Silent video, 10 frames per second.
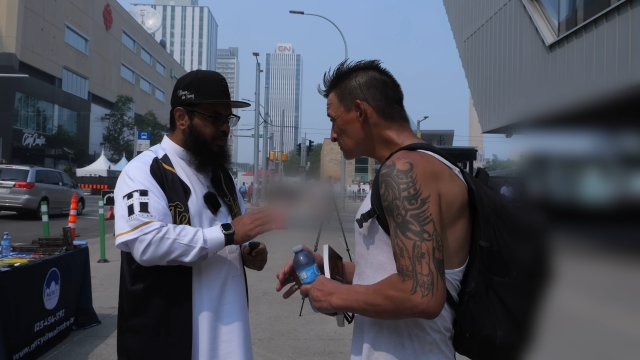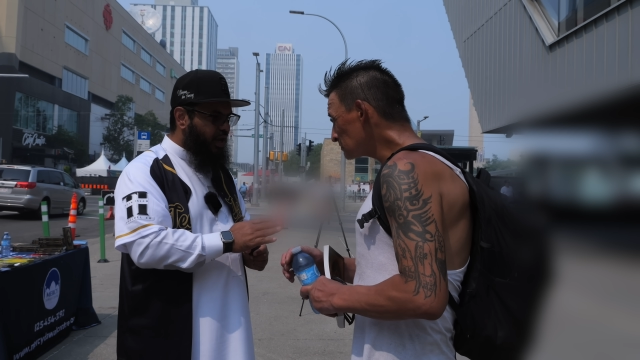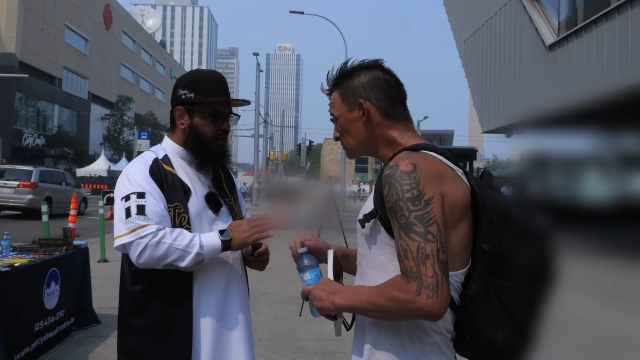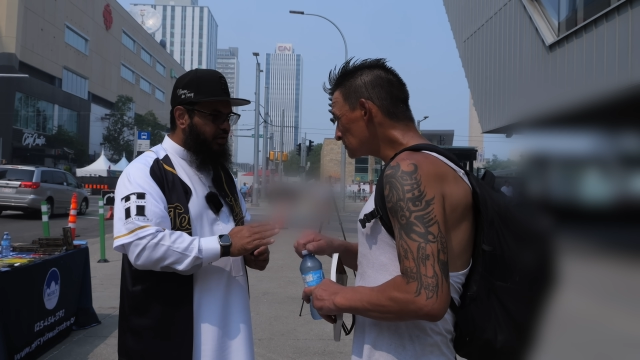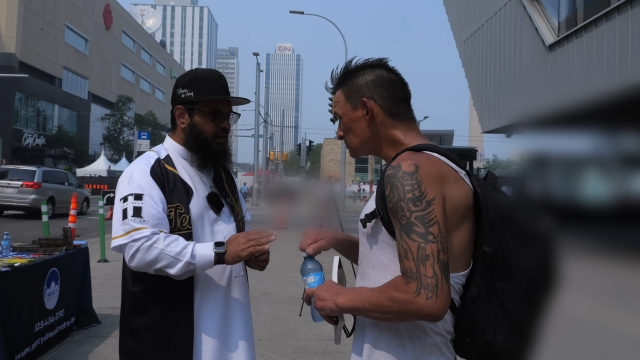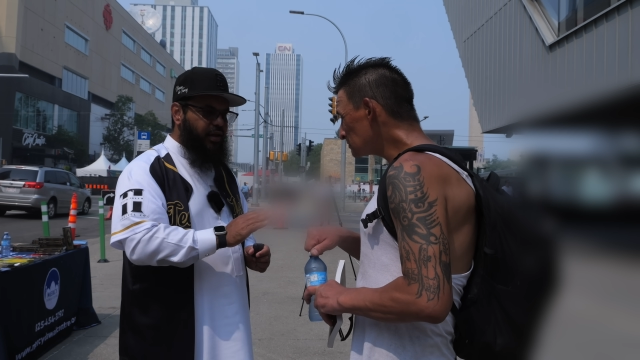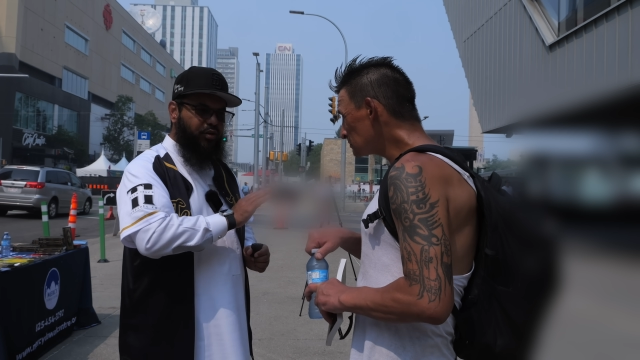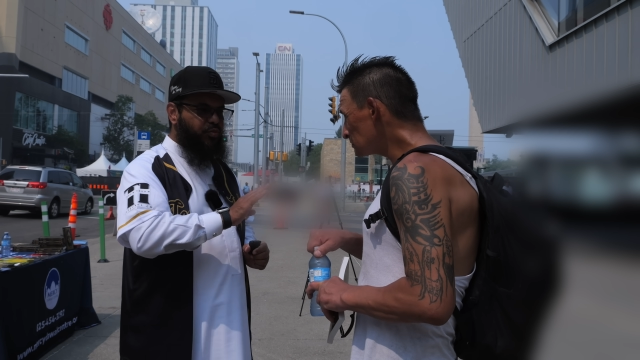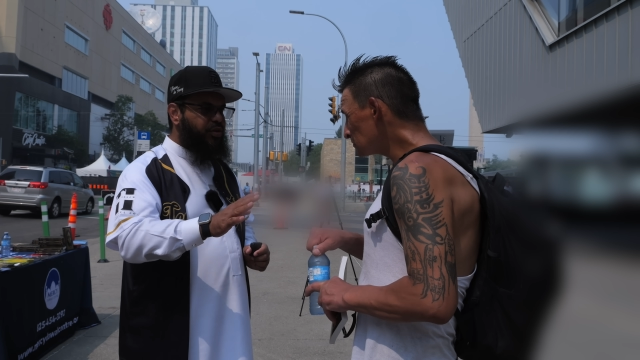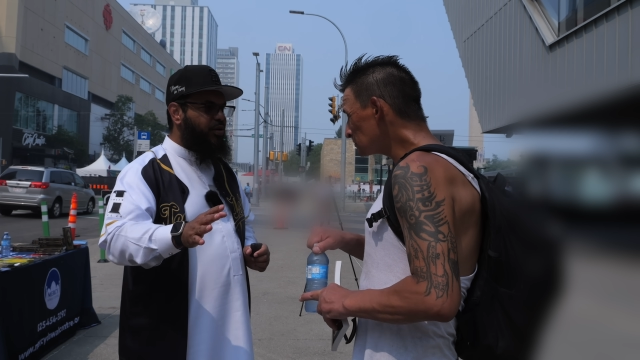Speaker 1: manner, and
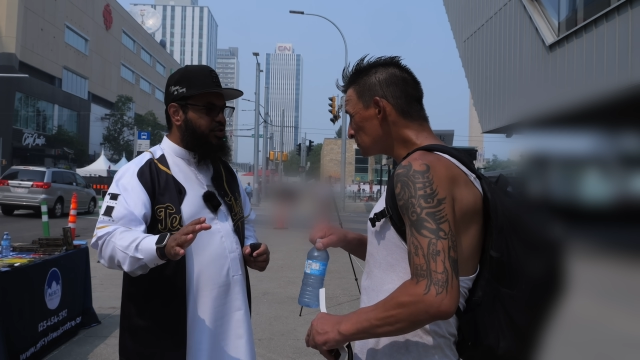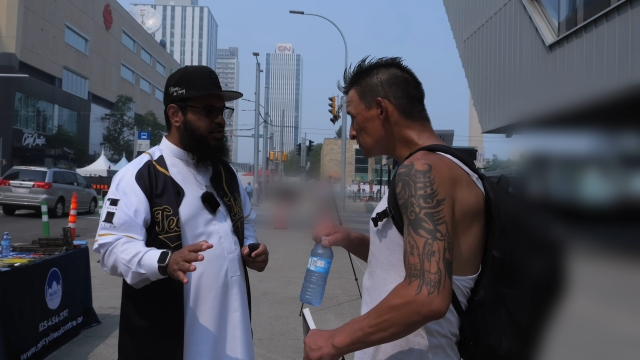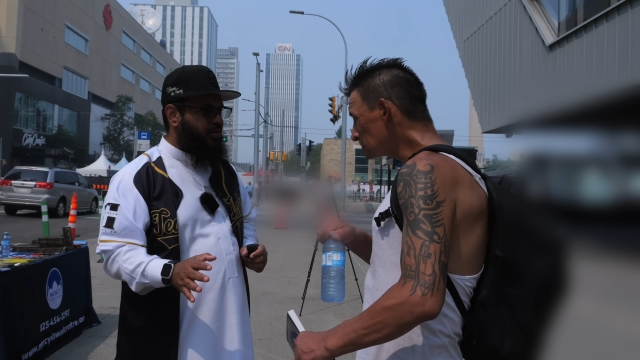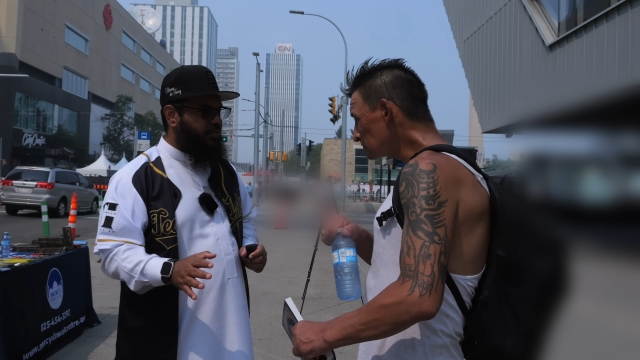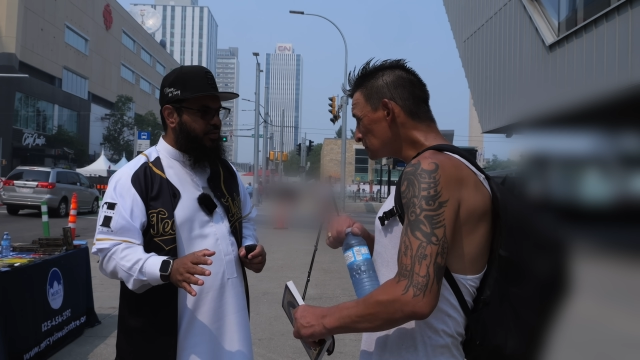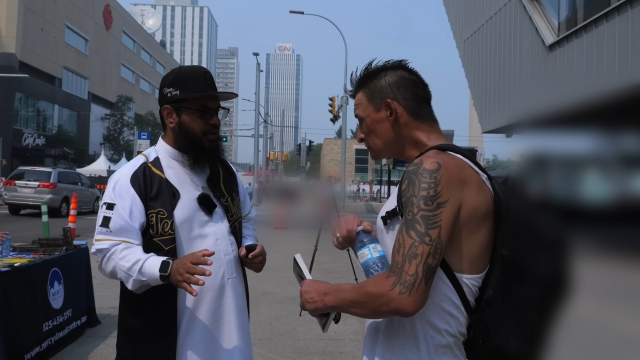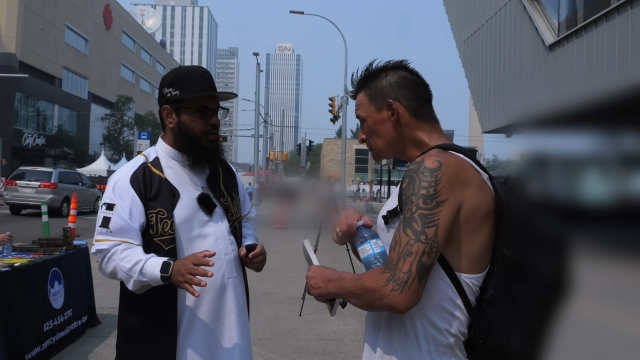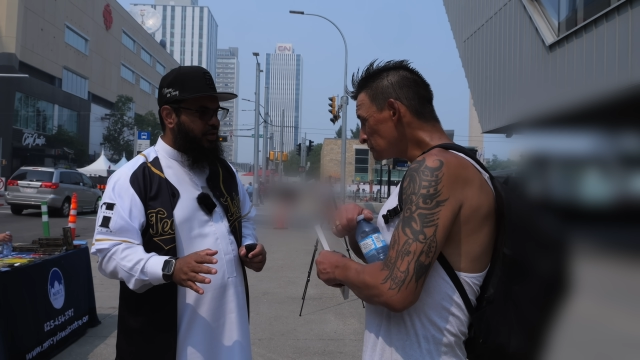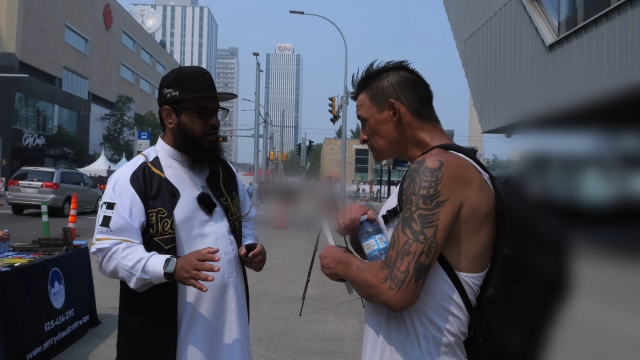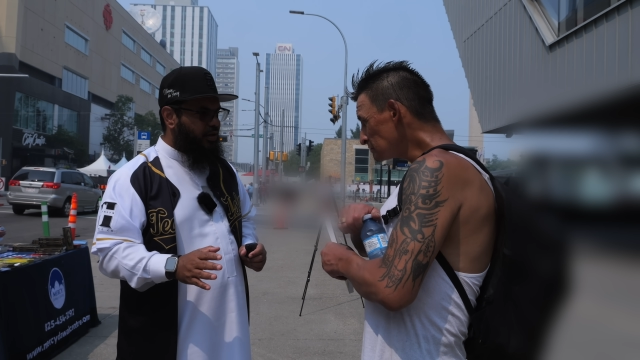you'll be a Muslim,
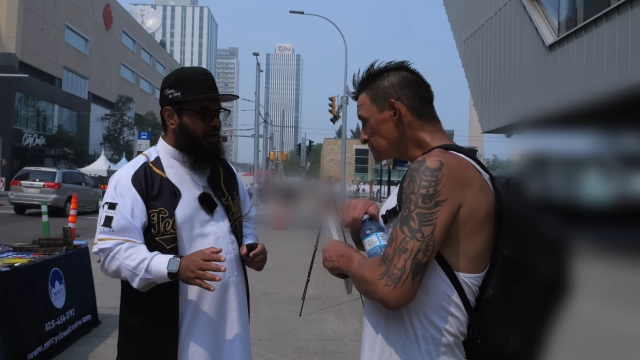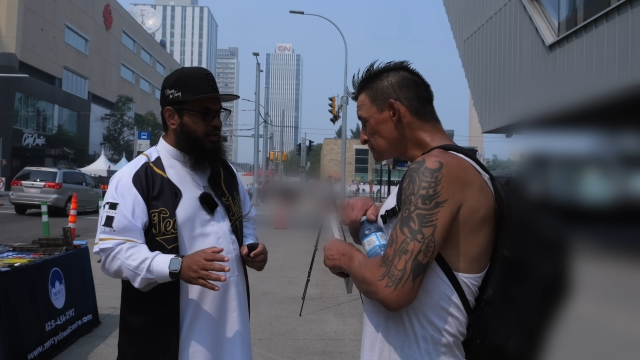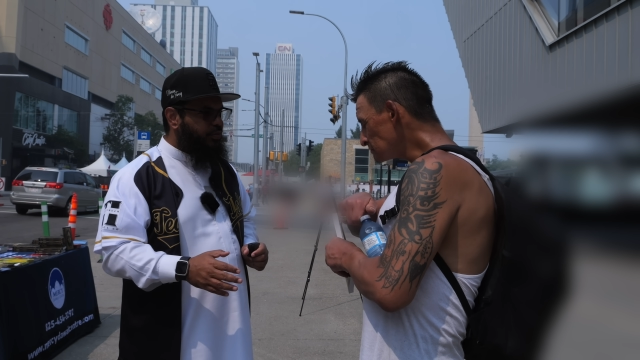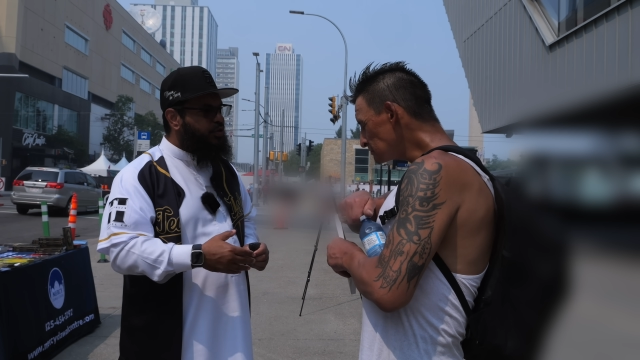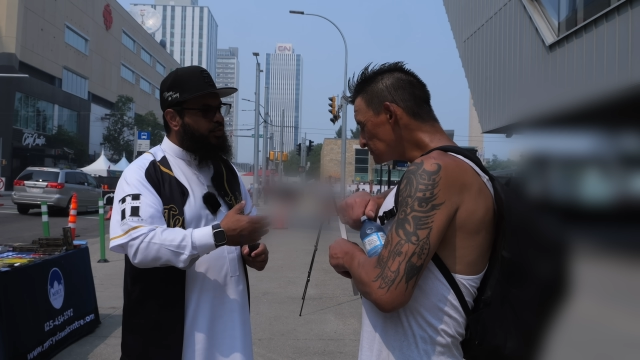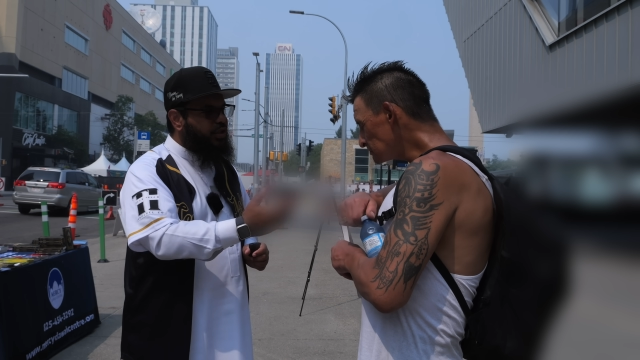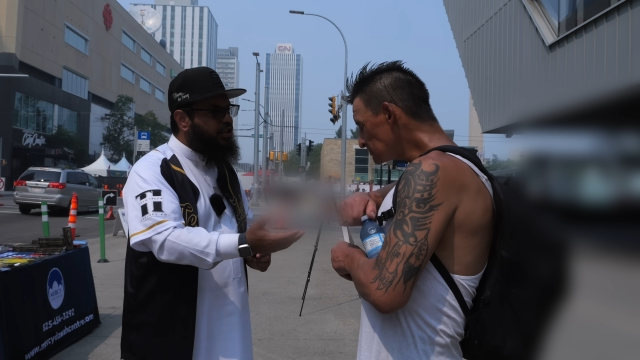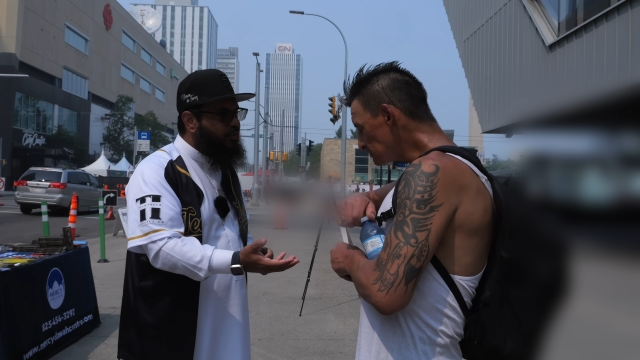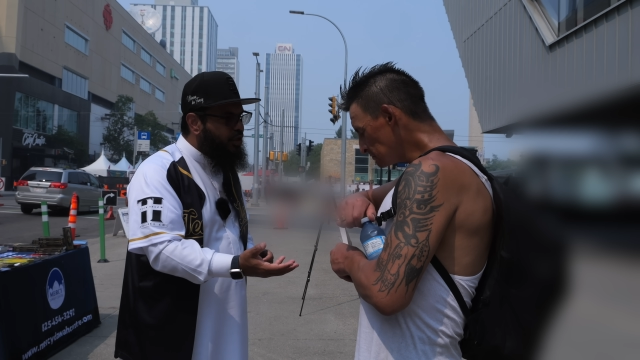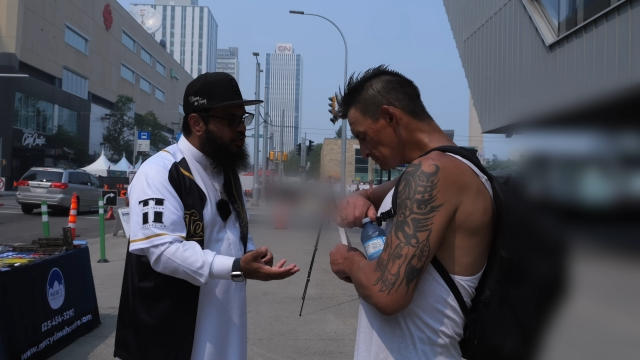right? What does
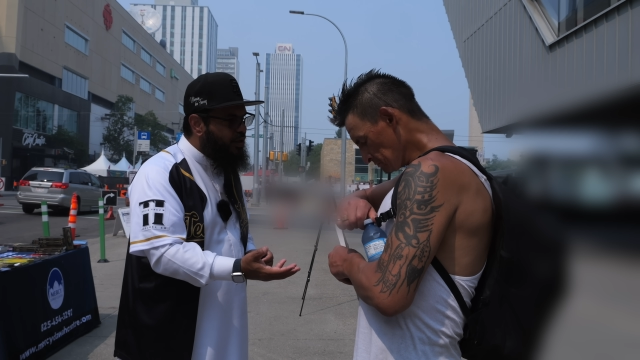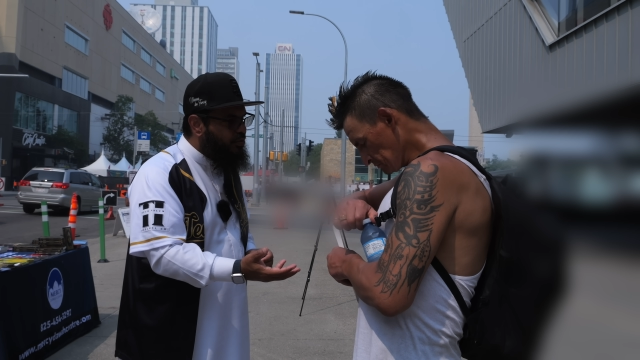it mean to be a